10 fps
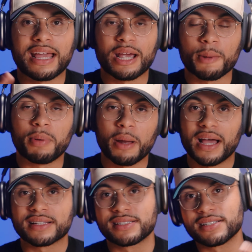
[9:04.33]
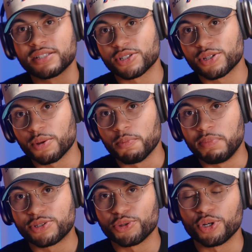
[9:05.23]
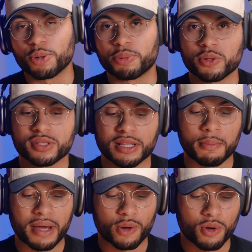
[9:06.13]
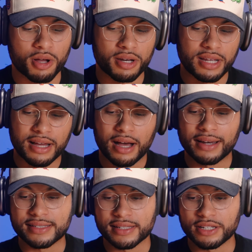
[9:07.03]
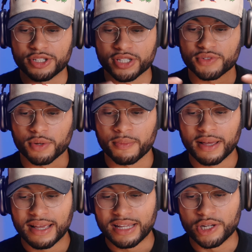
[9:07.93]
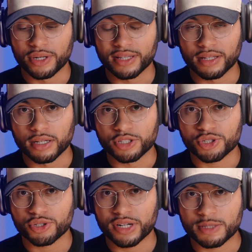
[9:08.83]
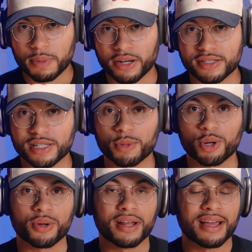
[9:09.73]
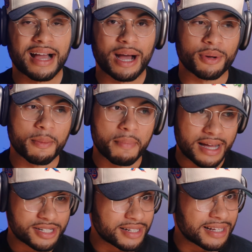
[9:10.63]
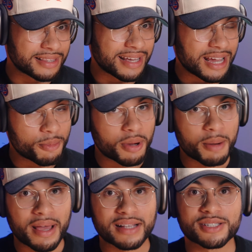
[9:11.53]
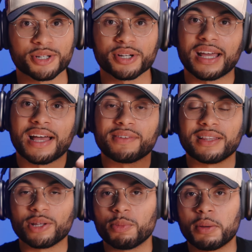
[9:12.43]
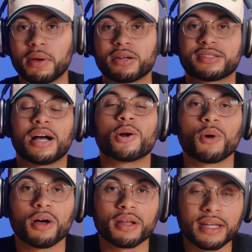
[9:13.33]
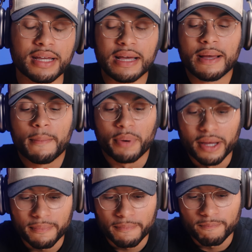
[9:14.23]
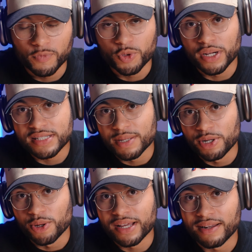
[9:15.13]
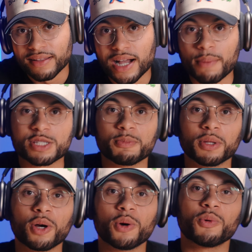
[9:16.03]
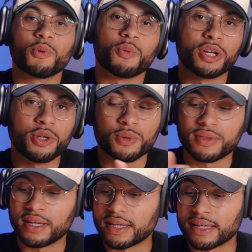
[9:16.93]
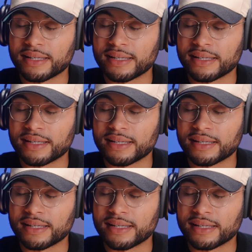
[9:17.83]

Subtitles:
AirPod Maxes, Beats Studio Pros on the mic quality. Honestly, just from hearing the transparency mode, I would imagine that the AirPod Maxes are gonna have a little bit better sound quality, but you guys let me know down in the comments below, what do you think